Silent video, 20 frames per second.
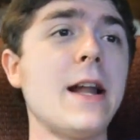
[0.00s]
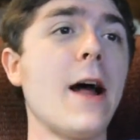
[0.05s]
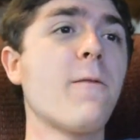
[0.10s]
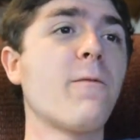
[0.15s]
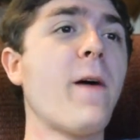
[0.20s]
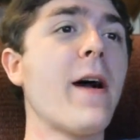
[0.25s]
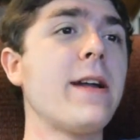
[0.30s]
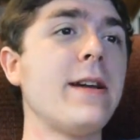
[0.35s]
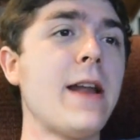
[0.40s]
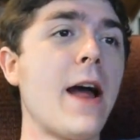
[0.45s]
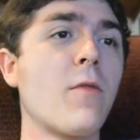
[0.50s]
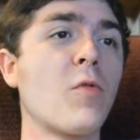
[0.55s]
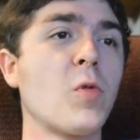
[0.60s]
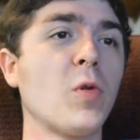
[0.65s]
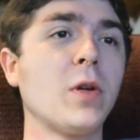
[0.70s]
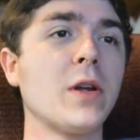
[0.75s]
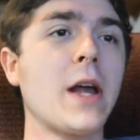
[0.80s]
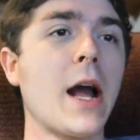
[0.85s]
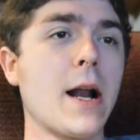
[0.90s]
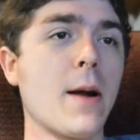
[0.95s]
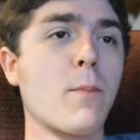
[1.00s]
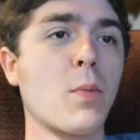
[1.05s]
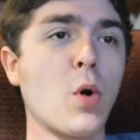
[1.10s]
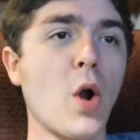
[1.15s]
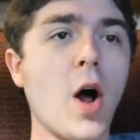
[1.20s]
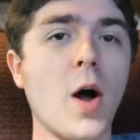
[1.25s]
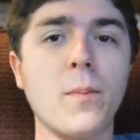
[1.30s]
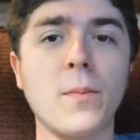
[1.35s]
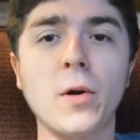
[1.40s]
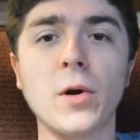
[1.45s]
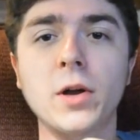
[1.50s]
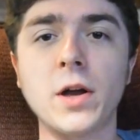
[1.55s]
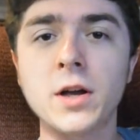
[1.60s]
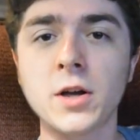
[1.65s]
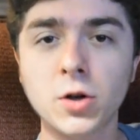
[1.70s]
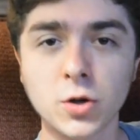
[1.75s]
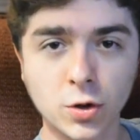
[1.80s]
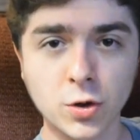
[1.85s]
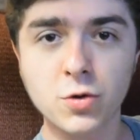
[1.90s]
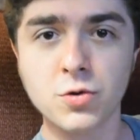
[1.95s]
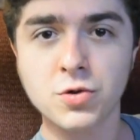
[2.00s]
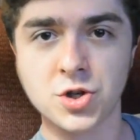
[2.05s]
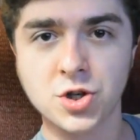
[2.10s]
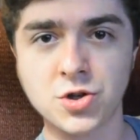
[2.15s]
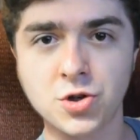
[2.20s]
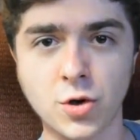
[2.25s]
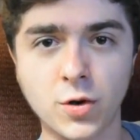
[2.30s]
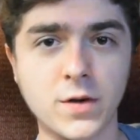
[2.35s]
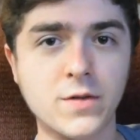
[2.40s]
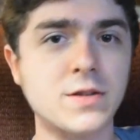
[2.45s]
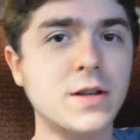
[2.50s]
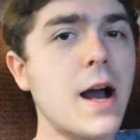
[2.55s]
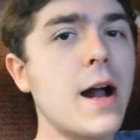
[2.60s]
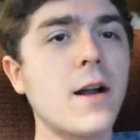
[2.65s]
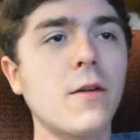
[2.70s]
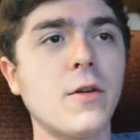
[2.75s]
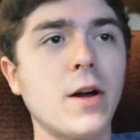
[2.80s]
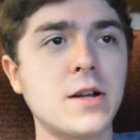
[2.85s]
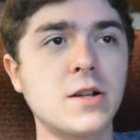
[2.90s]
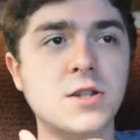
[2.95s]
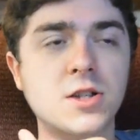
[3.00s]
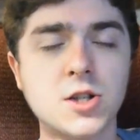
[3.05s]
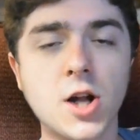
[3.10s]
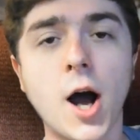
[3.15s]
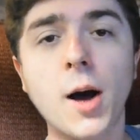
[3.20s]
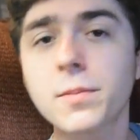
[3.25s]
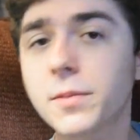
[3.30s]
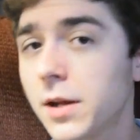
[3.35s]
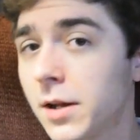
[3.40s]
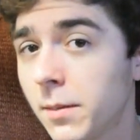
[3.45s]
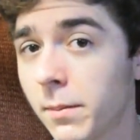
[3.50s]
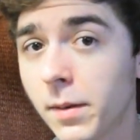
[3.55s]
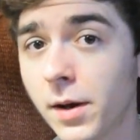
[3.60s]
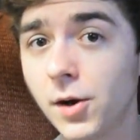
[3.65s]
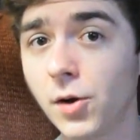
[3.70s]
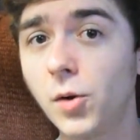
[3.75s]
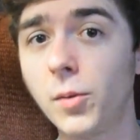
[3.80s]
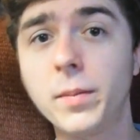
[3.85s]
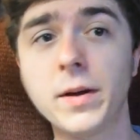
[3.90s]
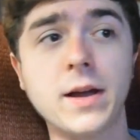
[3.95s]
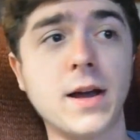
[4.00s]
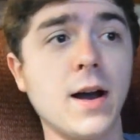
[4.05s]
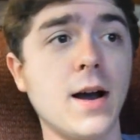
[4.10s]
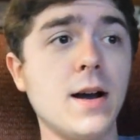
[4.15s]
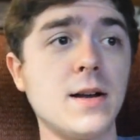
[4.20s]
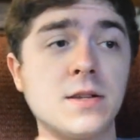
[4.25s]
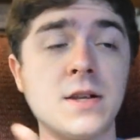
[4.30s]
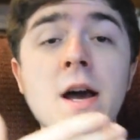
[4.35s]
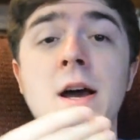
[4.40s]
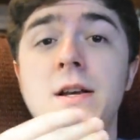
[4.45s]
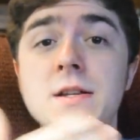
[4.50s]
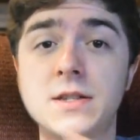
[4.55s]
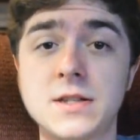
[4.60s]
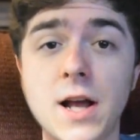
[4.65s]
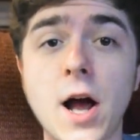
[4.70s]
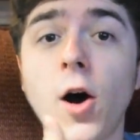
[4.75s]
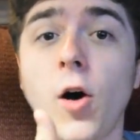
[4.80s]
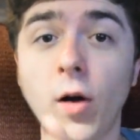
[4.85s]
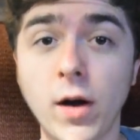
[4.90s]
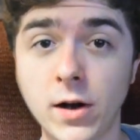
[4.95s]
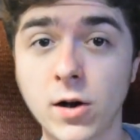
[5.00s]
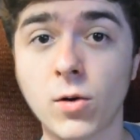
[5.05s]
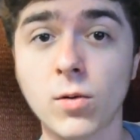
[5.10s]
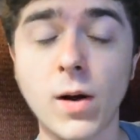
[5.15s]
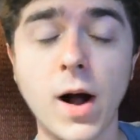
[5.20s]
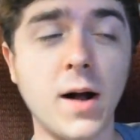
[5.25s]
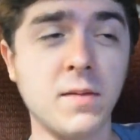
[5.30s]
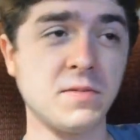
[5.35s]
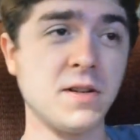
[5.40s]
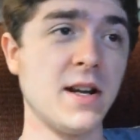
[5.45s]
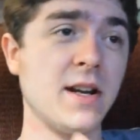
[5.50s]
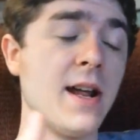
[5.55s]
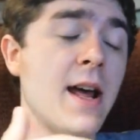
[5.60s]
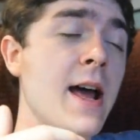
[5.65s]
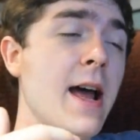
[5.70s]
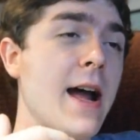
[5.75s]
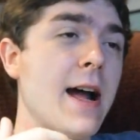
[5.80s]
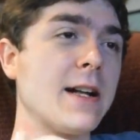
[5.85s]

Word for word: And that fight never really got a proper conclusion to it. It was kind of like stopped in the middle because Cell interrupted.